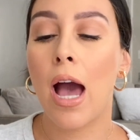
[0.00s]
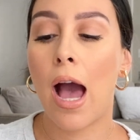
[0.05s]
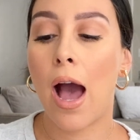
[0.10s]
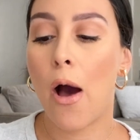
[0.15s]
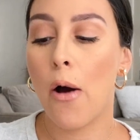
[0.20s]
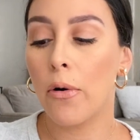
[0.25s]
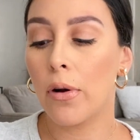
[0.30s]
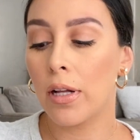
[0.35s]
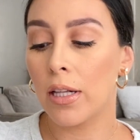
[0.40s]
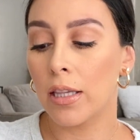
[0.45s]

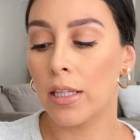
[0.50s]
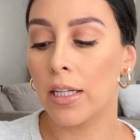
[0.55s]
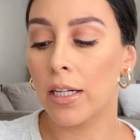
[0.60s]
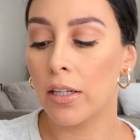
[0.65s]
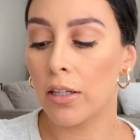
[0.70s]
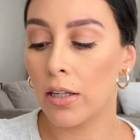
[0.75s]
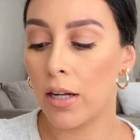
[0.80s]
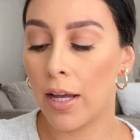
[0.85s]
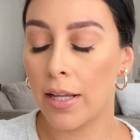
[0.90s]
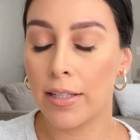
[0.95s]

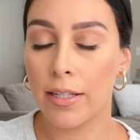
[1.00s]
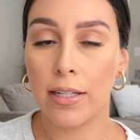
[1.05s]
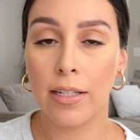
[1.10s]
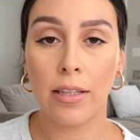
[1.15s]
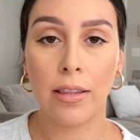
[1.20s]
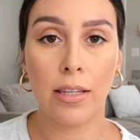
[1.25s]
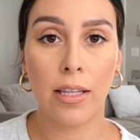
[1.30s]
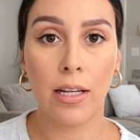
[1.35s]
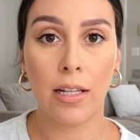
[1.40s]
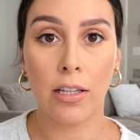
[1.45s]
I
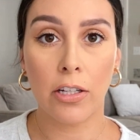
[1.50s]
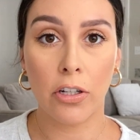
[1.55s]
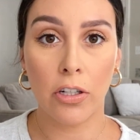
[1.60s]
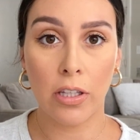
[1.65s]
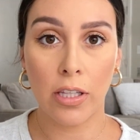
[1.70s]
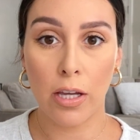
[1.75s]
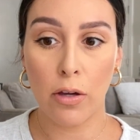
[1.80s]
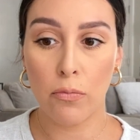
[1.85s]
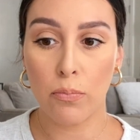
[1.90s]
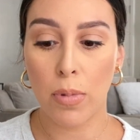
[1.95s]
didn't think
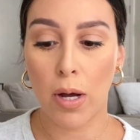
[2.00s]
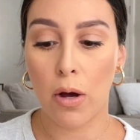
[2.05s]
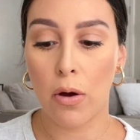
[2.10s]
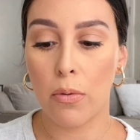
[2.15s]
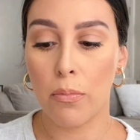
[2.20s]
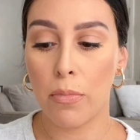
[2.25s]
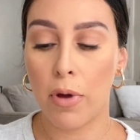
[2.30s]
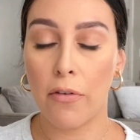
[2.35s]
clearly about